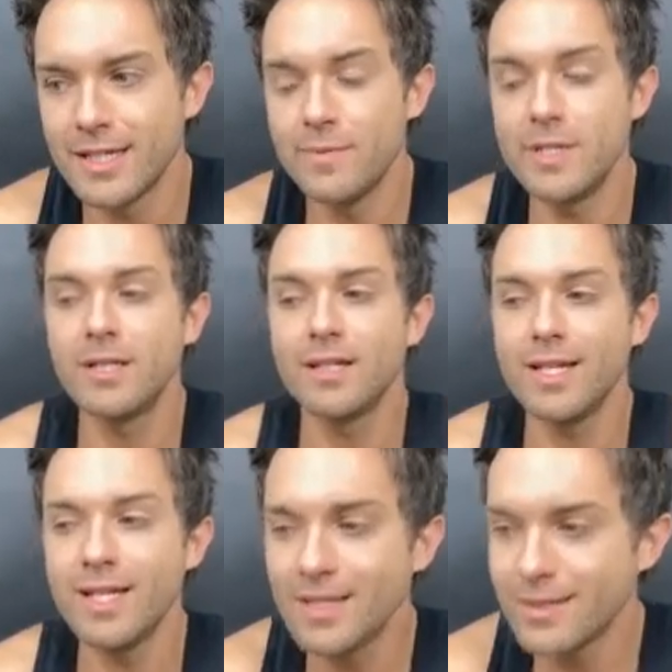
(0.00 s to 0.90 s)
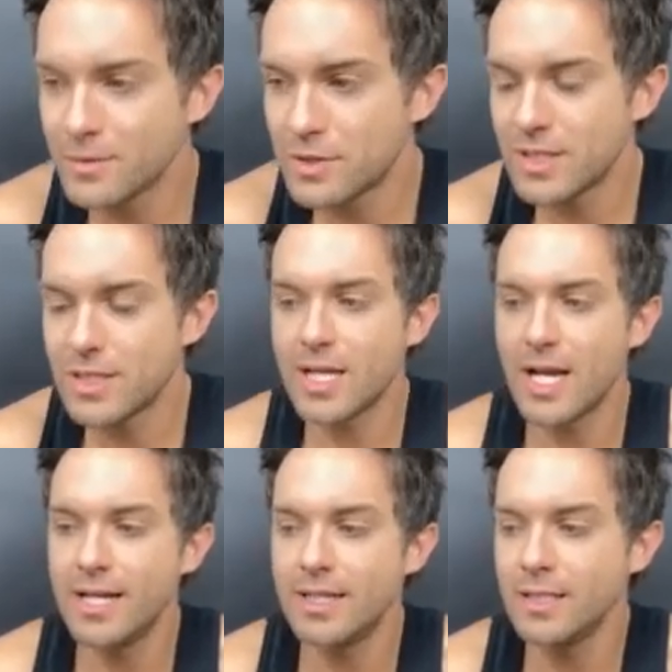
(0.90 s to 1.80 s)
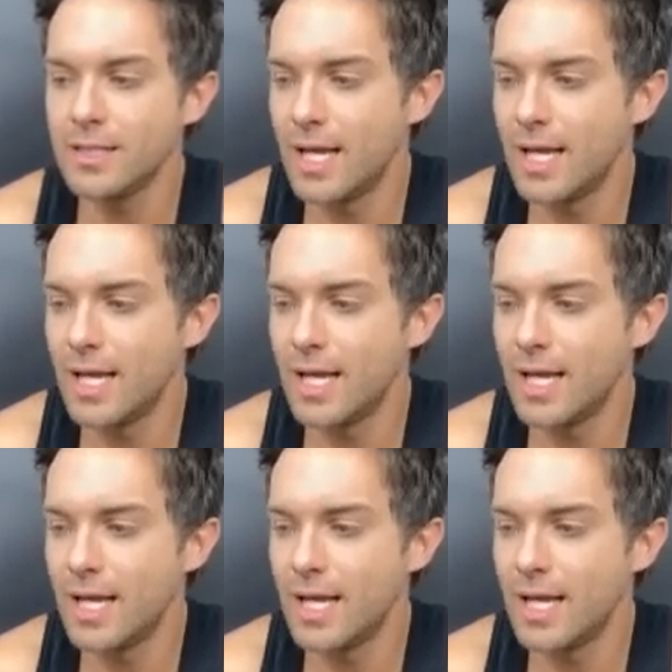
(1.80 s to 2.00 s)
imminently, which is exciting.